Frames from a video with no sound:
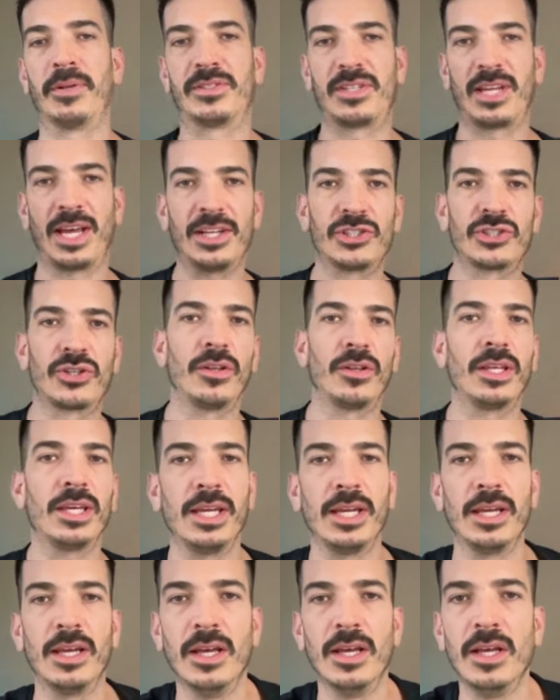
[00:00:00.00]

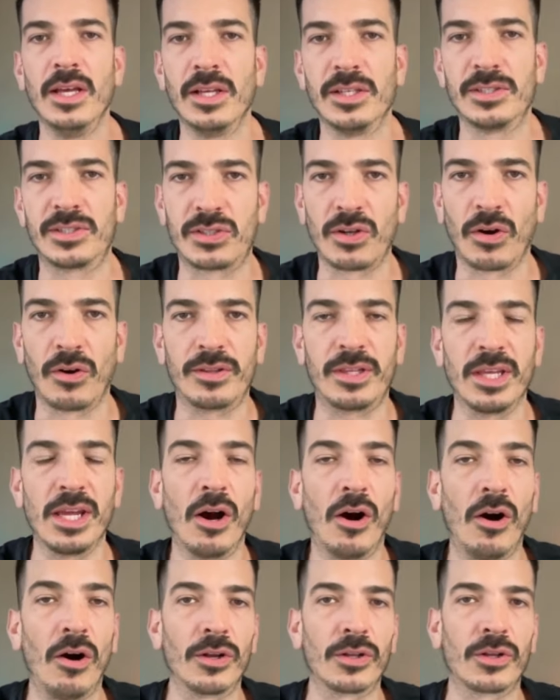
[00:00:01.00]
potentially start
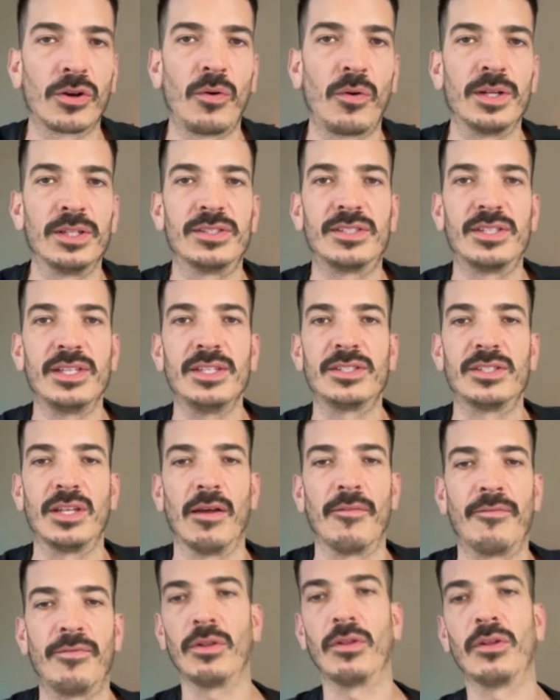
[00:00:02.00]
the altcoin
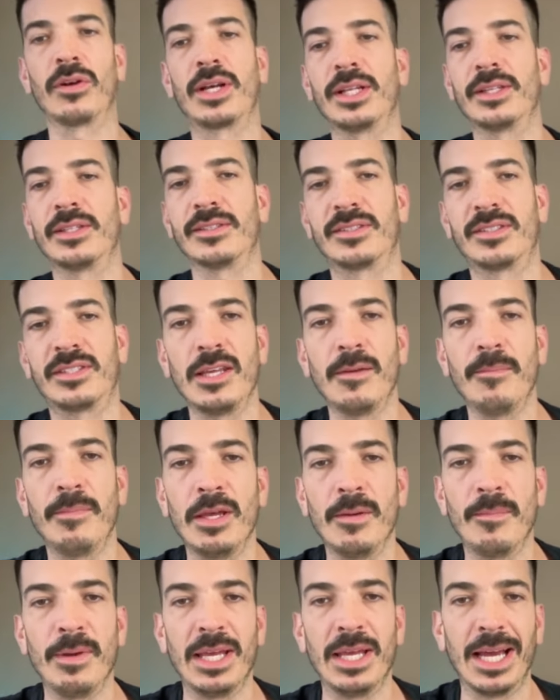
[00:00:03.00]
season. If you look at the
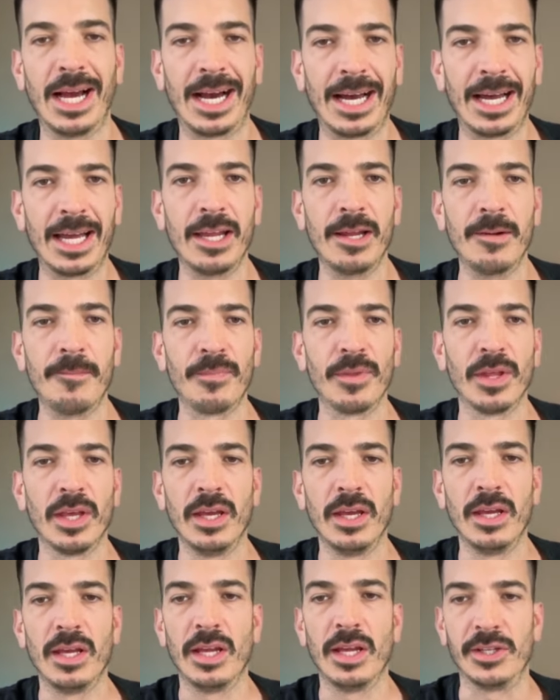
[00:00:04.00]
CBBI
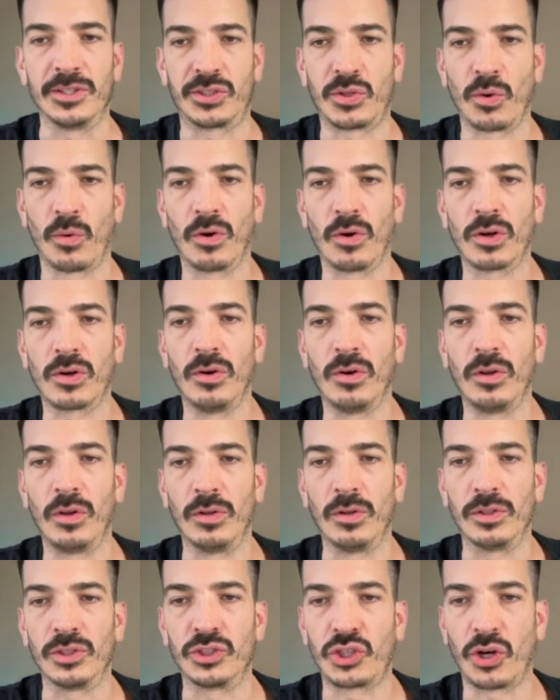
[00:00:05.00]

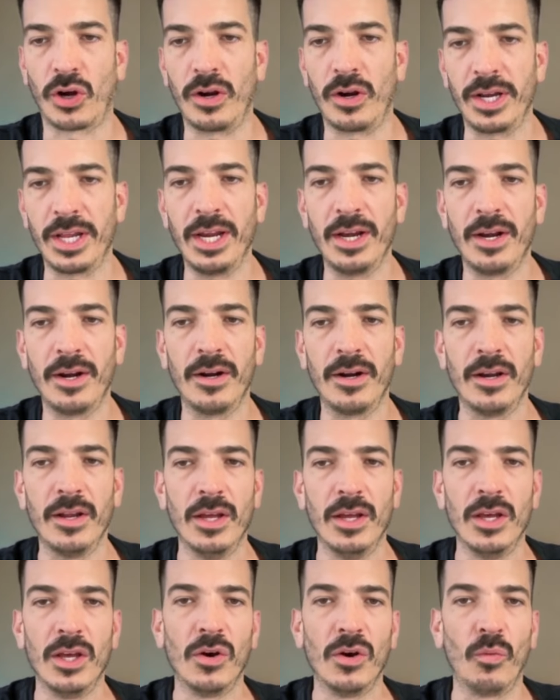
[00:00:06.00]
historical chart here,
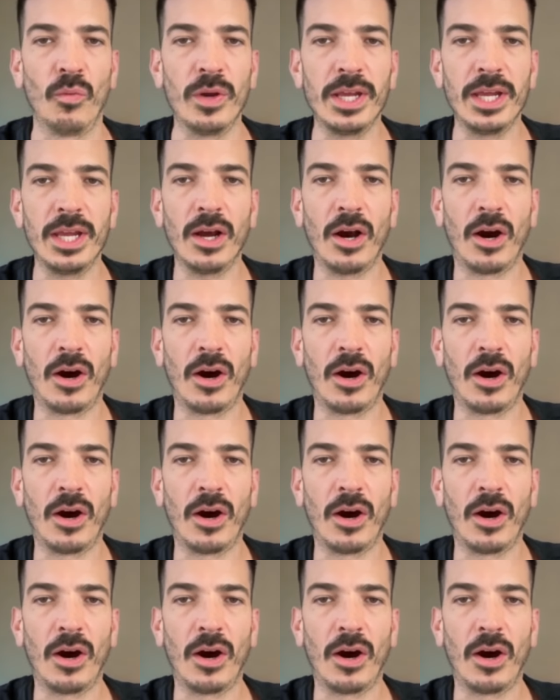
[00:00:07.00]
we